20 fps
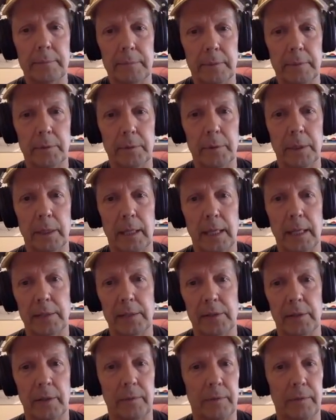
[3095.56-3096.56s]
the real high
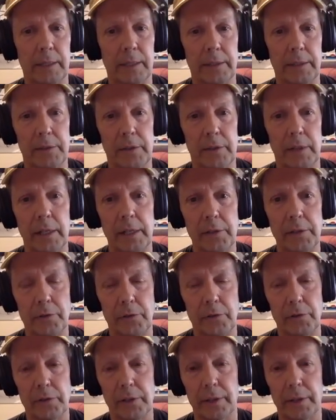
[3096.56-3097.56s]
stuff, like you said, Angel
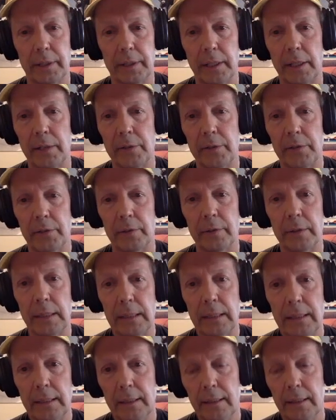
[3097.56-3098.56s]
Staircase and
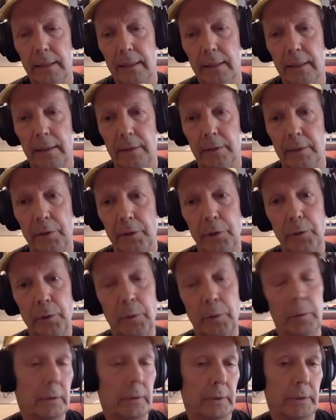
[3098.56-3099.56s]
the
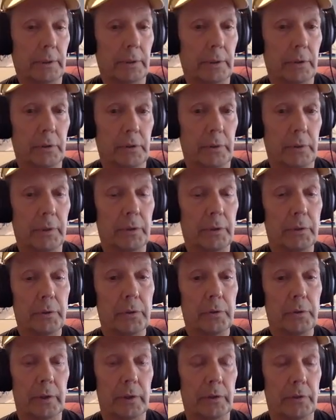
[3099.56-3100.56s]
new, some of the new
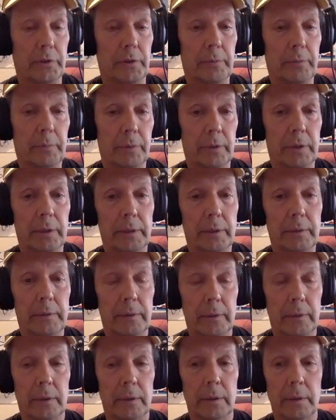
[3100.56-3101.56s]
trails they put in.
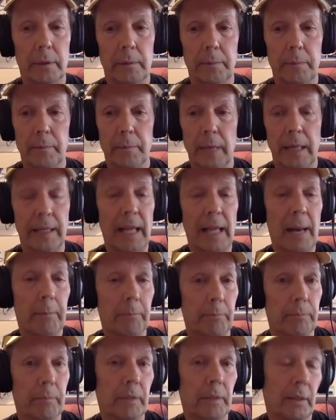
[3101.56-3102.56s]
And that,
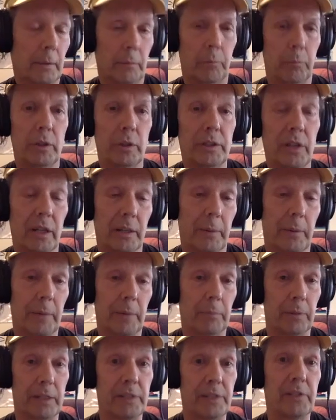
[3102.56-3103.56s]
boy, talk about
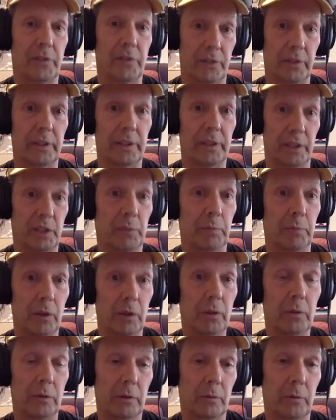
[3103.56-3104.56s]
a place that's going to
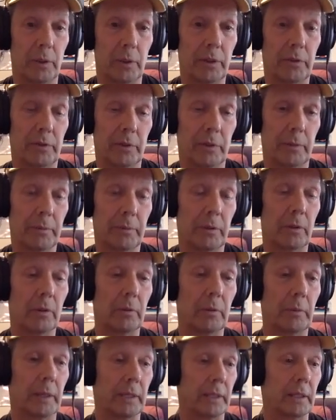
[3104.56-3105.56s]
explode, Winthrop.
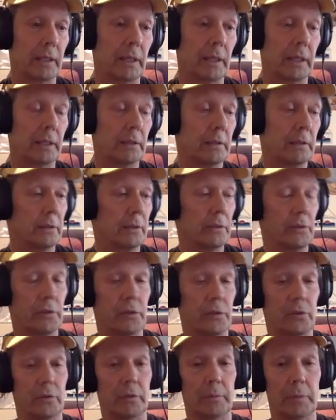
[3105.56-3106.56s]
Oh my God, there's
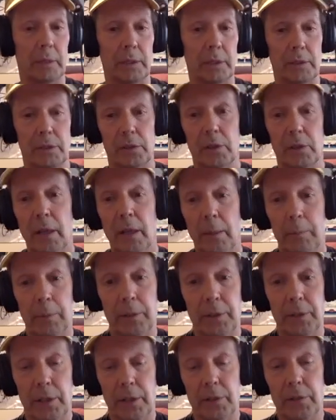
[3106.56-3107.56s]
so much
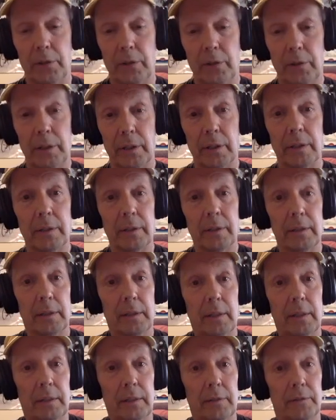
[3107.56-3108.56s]
potential there
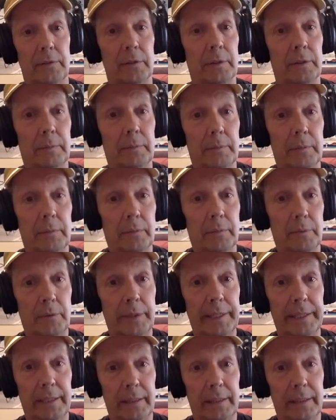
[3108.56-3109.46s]
for real.